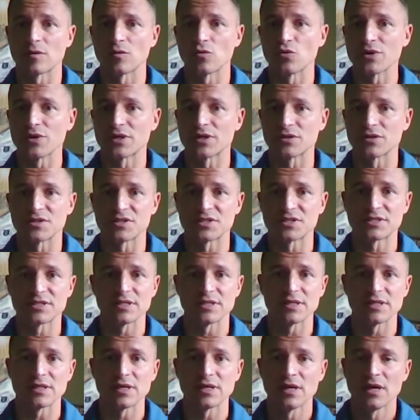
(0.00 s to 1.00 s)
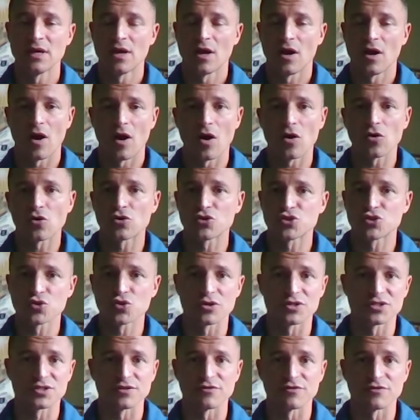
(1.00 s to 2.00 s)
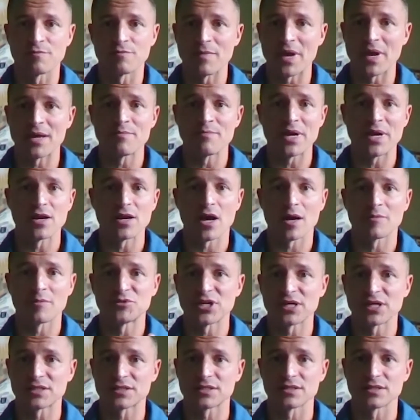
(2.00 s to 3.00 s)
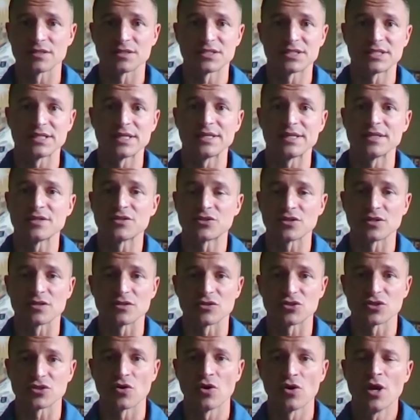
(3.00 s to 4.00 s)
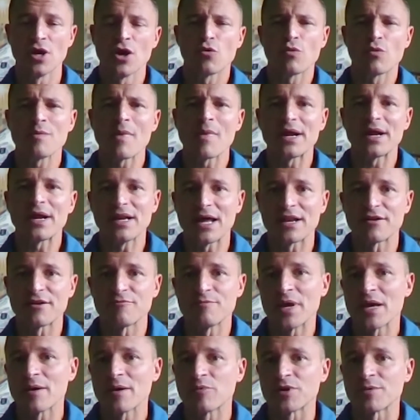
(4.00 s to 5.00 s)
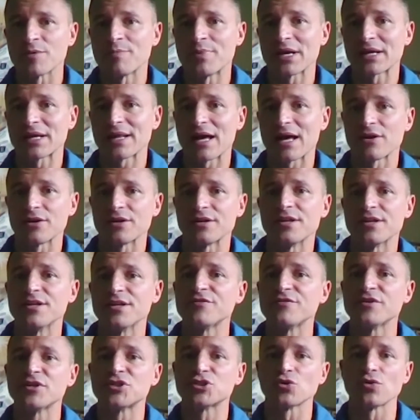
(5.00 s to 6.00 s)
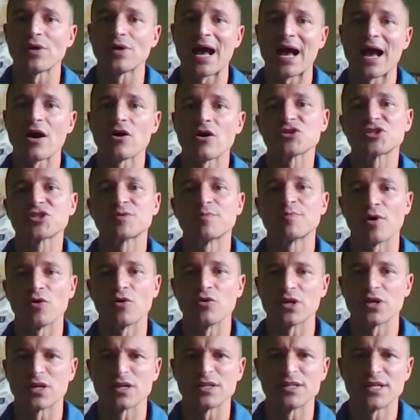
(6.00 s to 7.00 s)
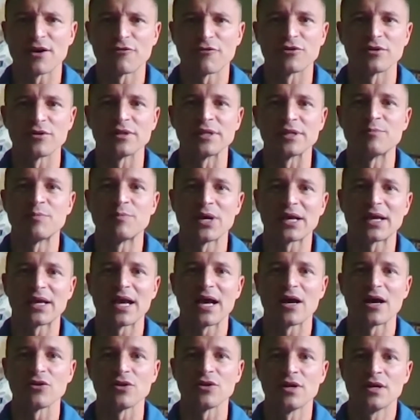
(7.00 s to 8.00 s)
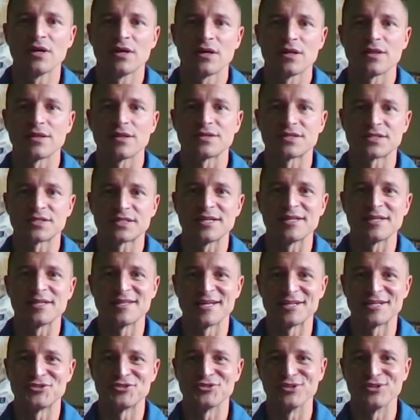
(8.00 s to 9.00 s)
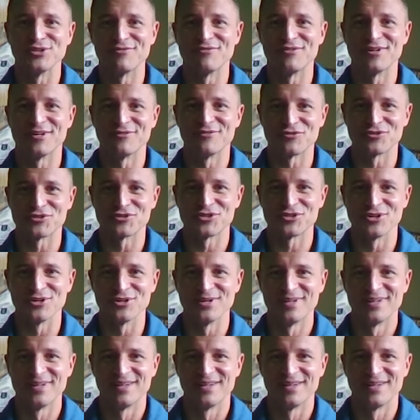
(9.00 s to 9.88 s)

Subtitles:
We could see all sorts of man-made objects in cities. And so we might not have been able to pick out an individual house, but we could definitely pick out the city that you lived in for sure.